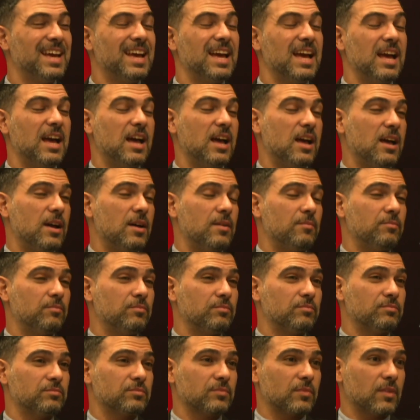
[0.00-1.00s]

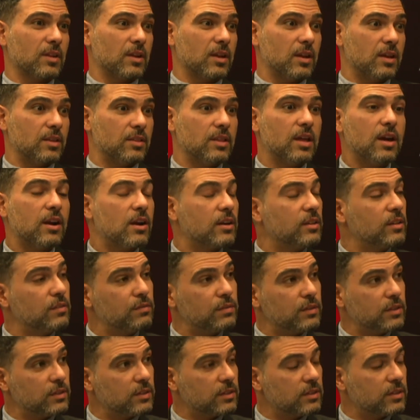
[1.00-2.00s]
There are
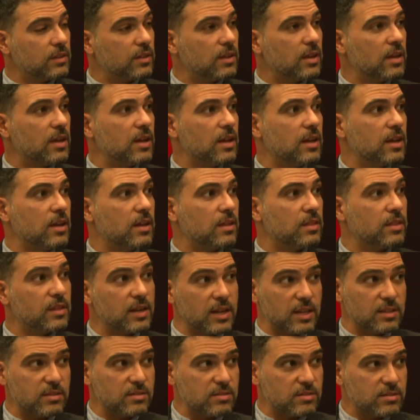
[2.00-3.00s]
different
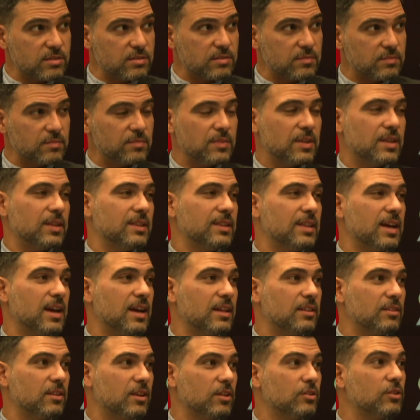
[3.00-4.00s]
threats
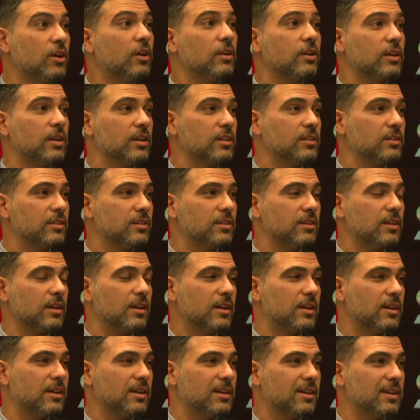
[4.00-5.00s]
that target
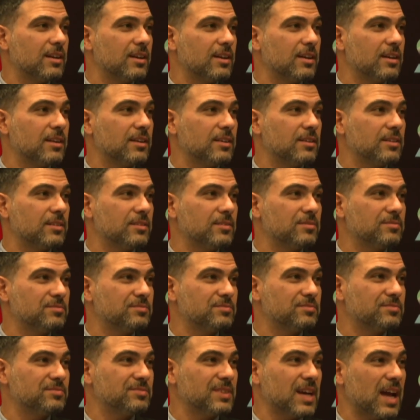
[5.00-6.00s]

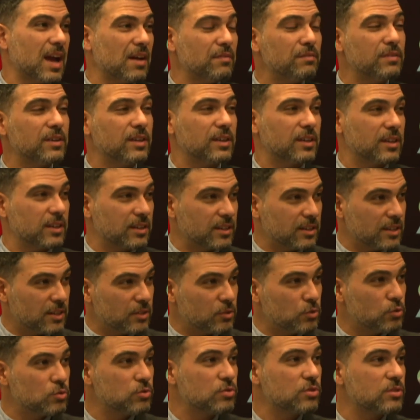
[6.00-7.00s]
African
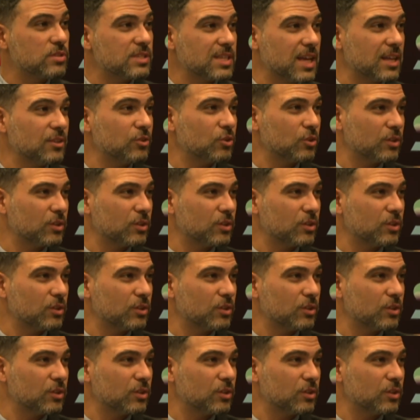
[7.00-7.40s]
users and